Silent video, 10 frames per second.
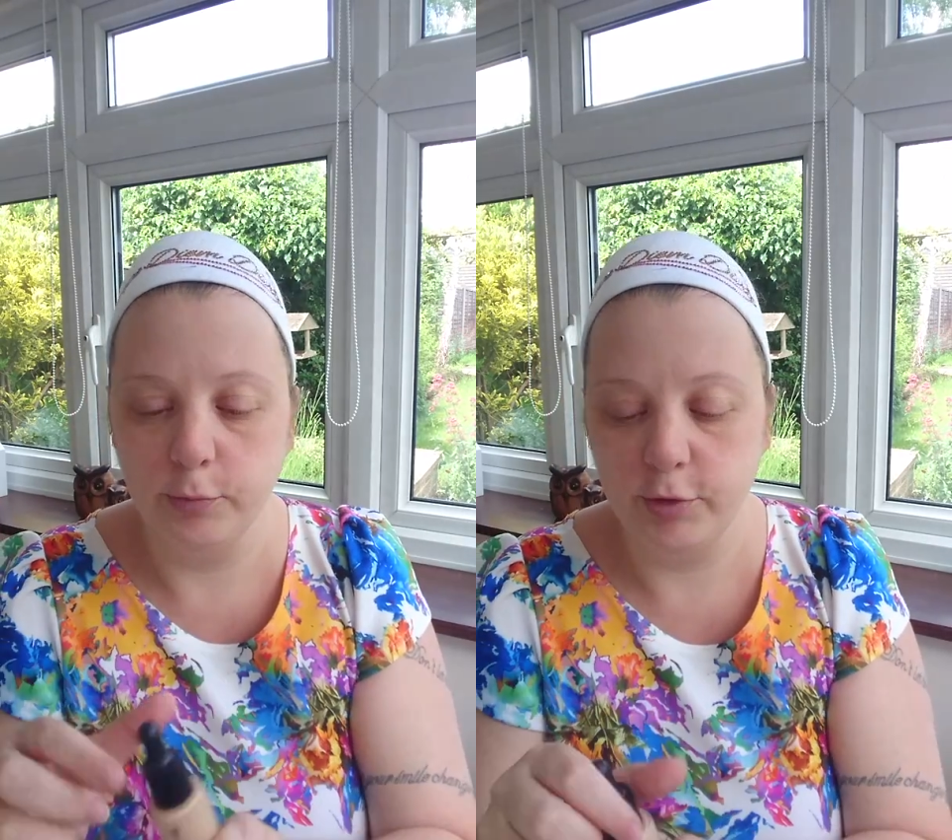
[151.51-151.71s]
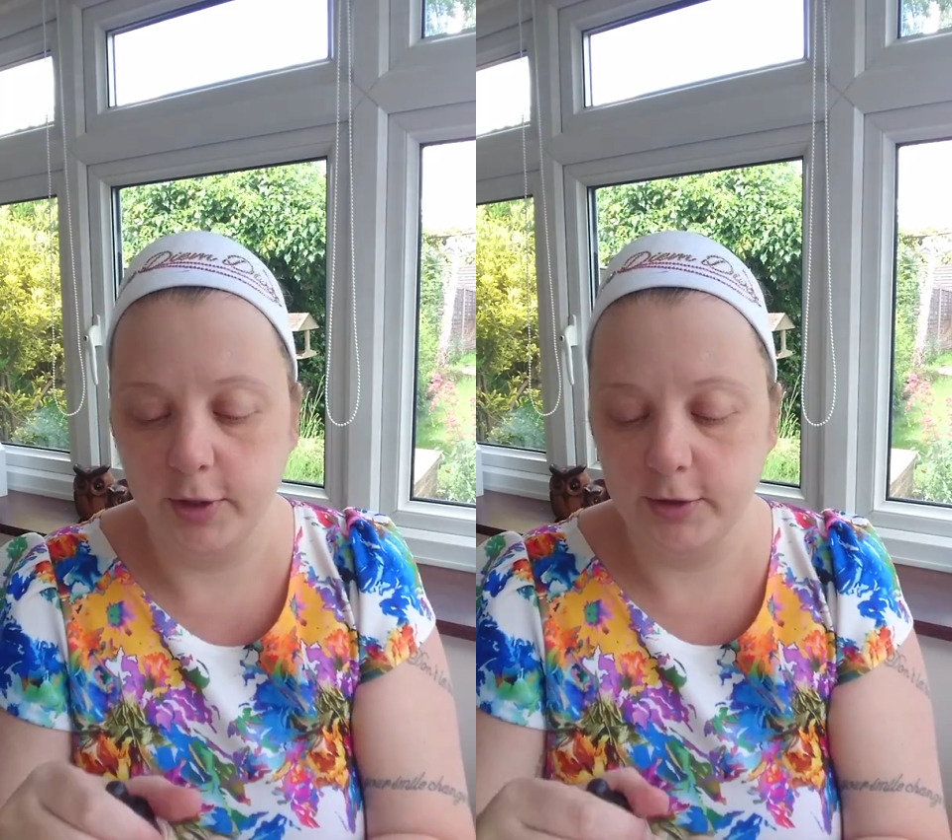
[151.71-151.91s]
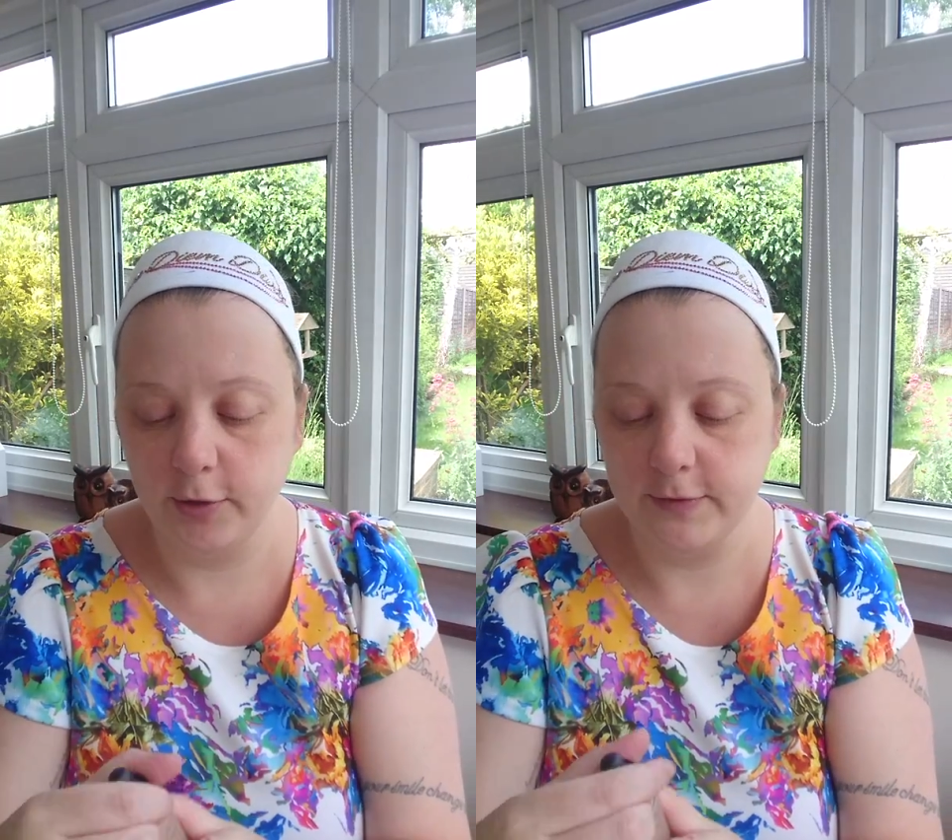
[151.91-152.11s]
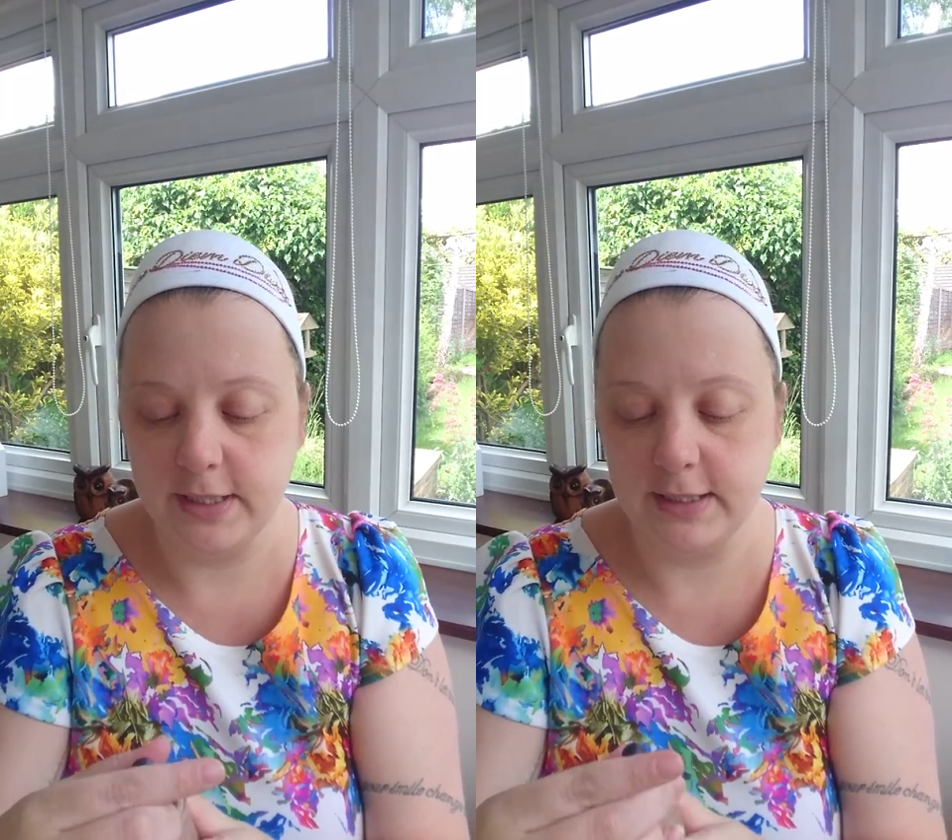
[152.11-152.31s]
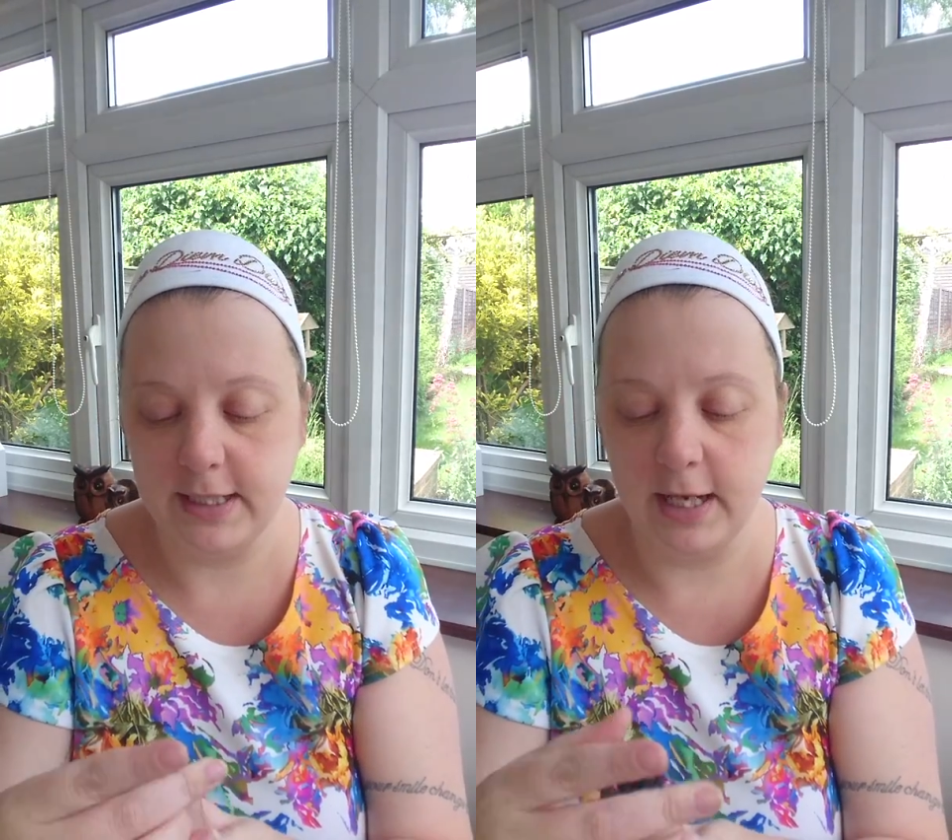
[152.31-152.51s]
the product
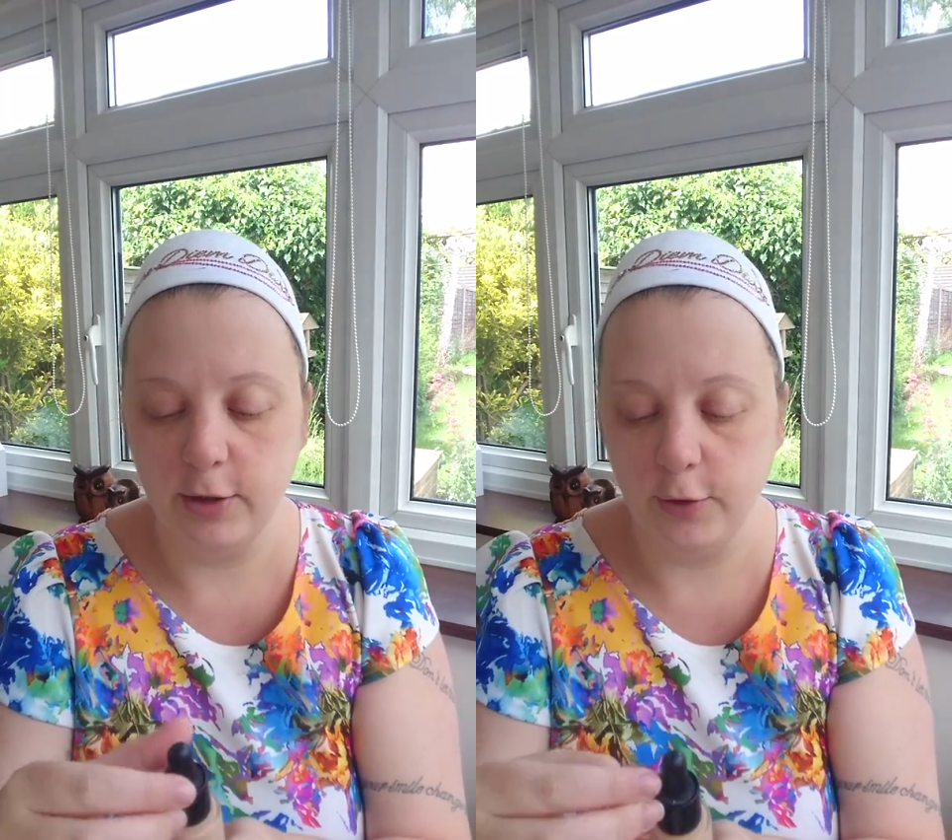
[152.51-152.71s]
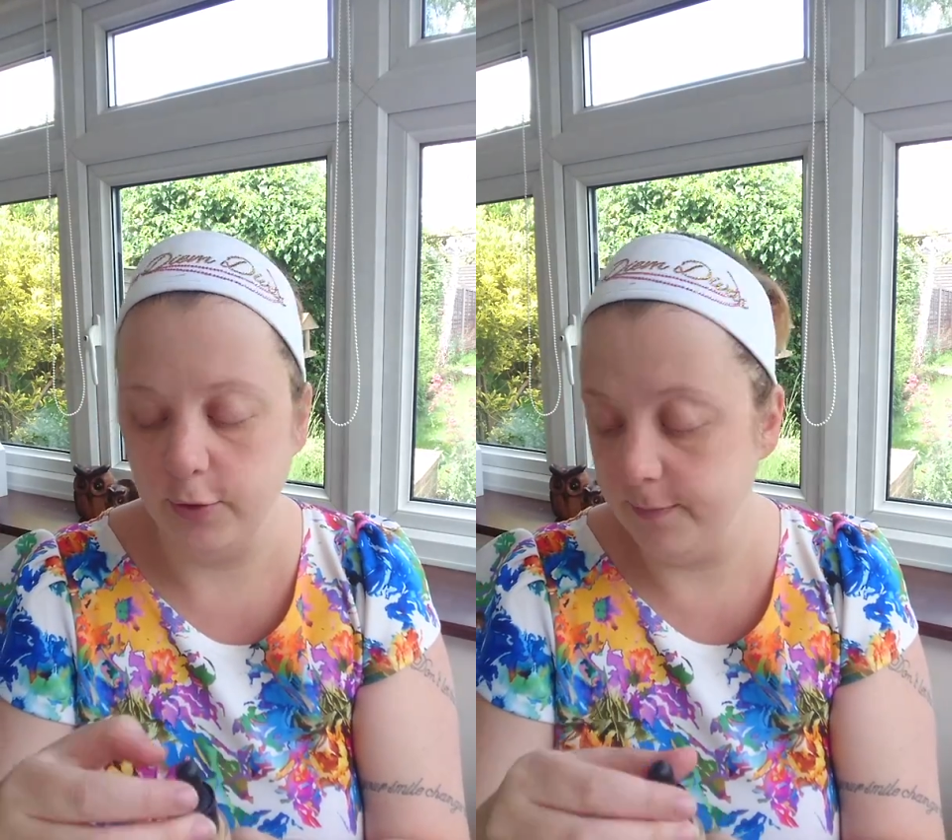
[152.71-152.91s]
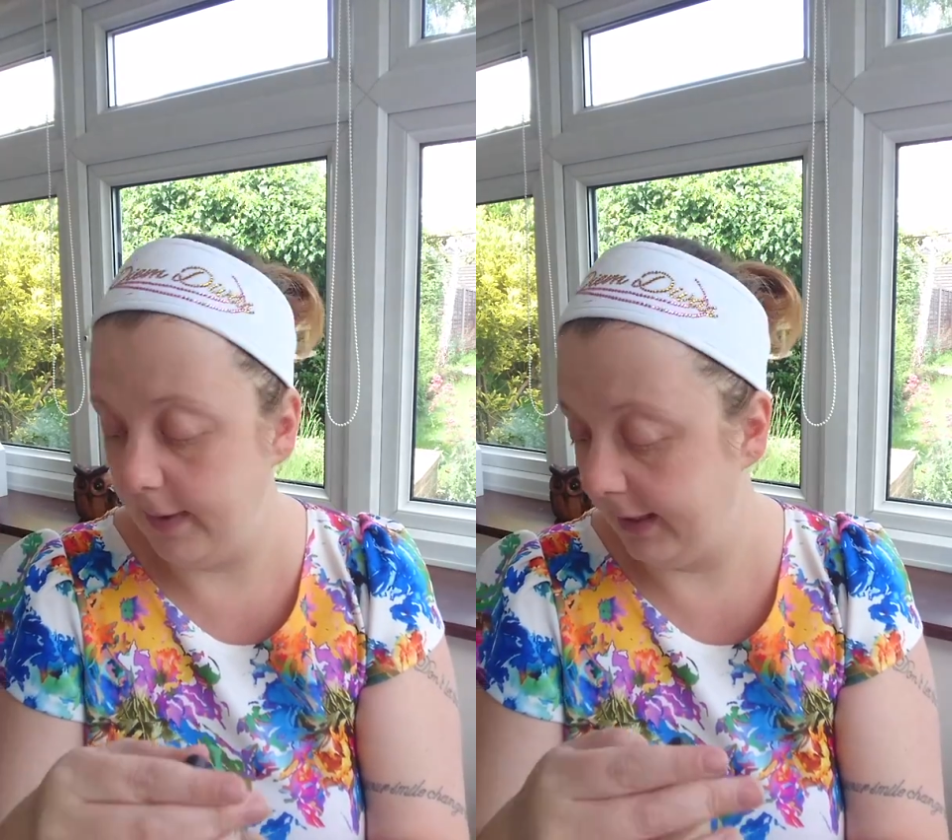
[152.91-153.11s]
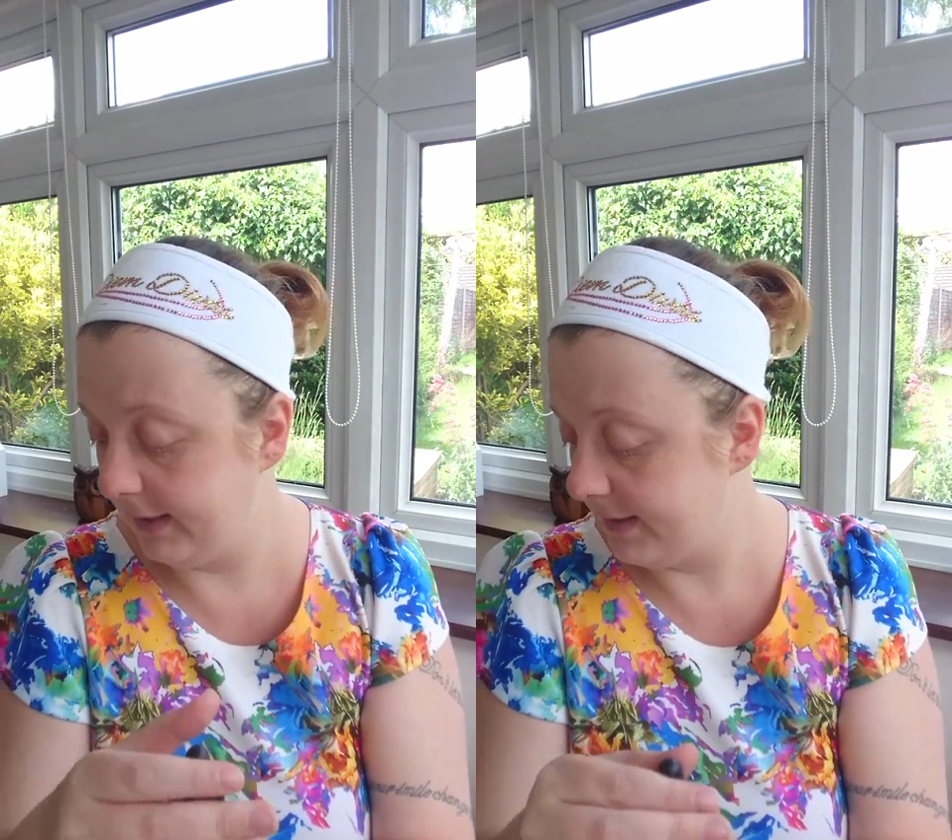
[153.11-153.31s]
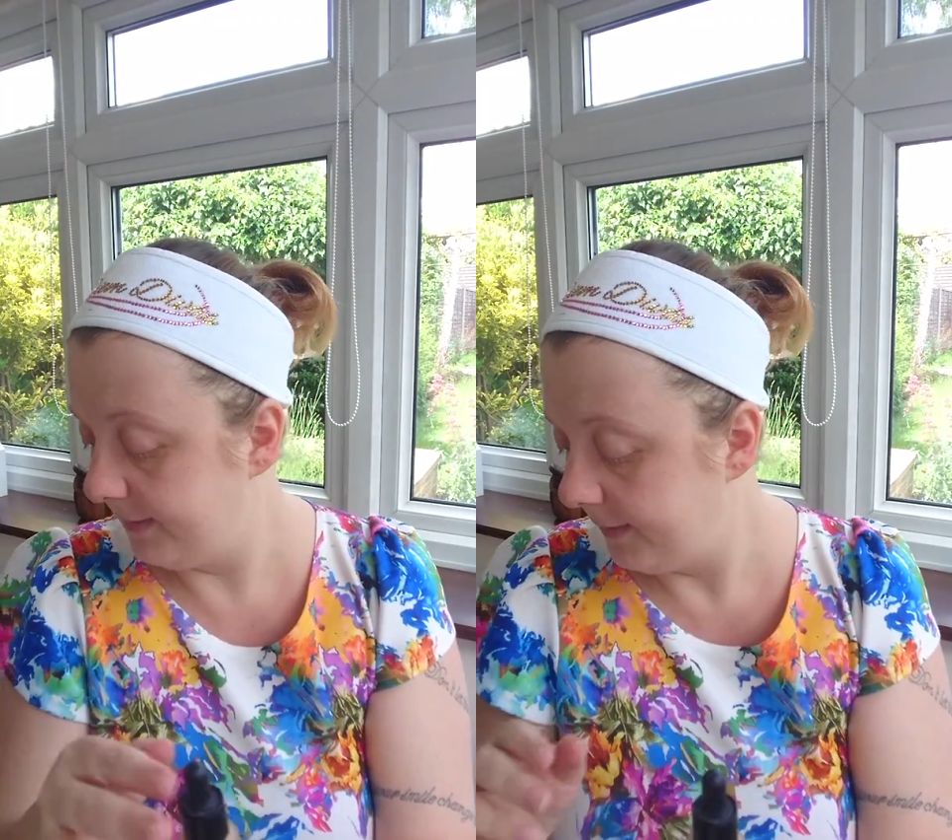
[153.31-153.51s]
obviously is getting a good
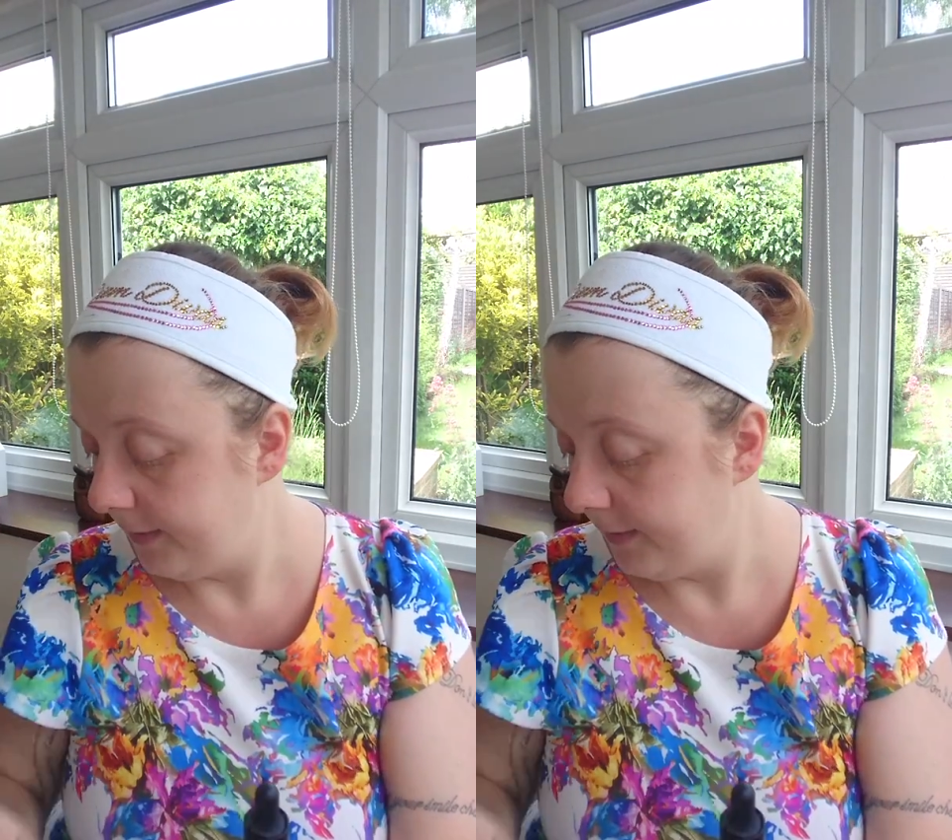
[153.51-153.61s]
mix.